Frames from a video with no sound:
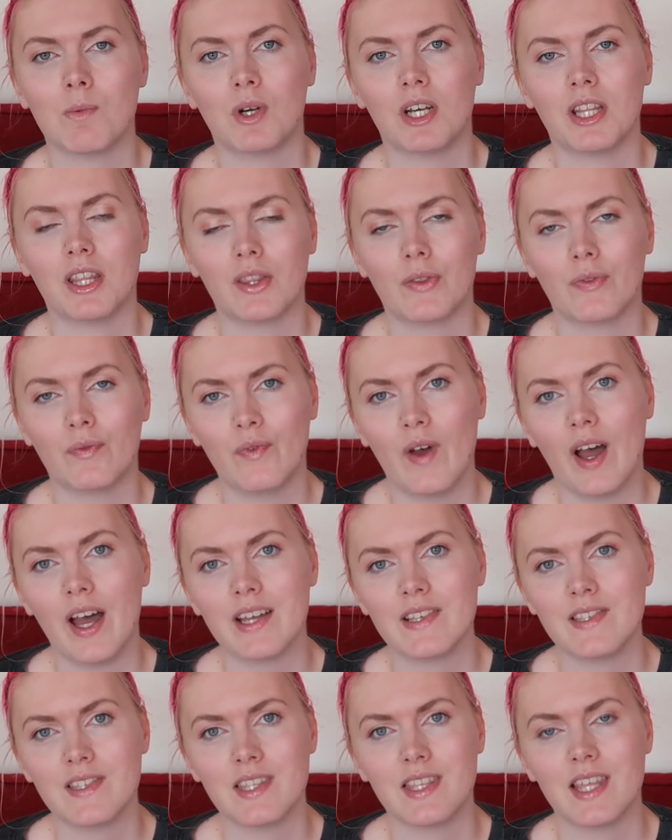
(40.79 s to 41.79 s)
one of the
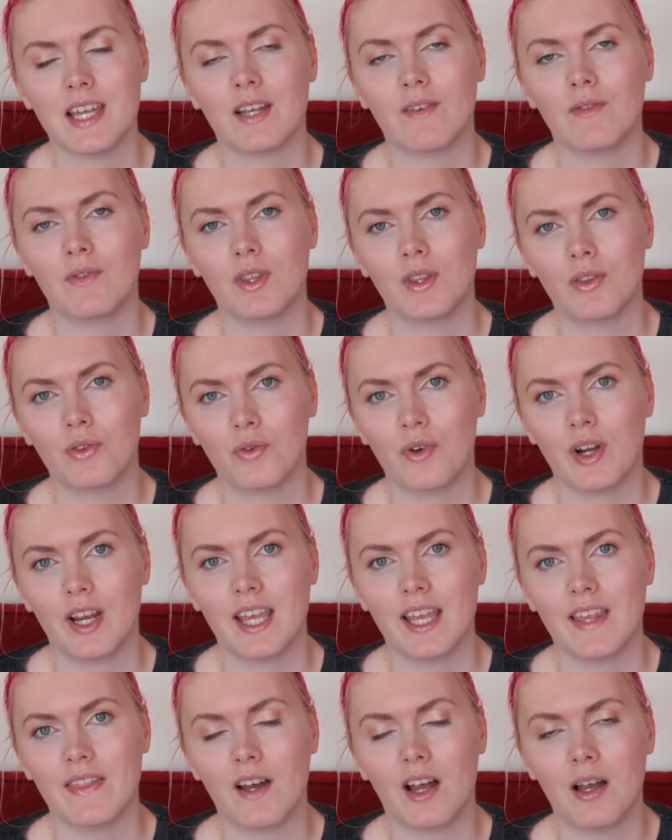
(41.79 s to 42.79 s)
first thing of the
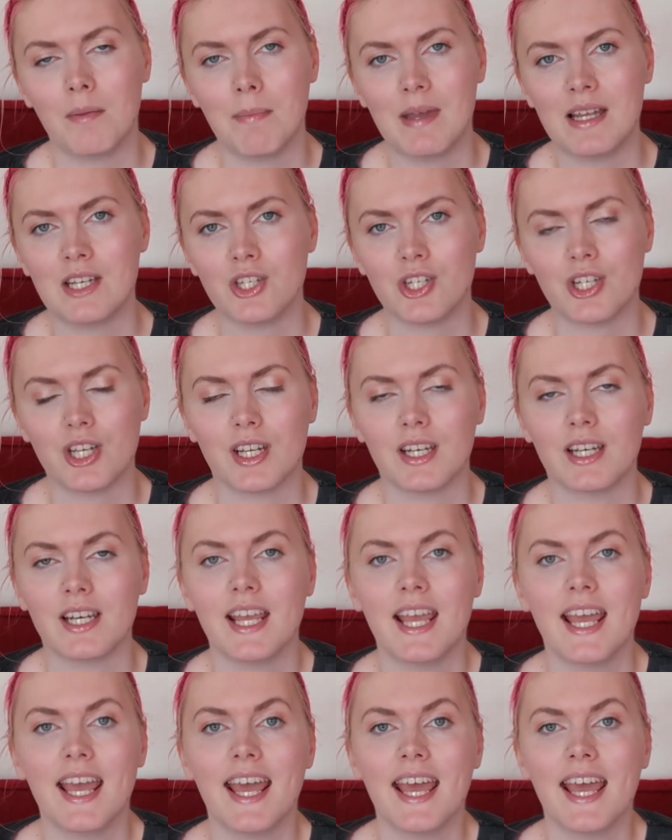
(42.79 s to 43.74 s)
three that I mention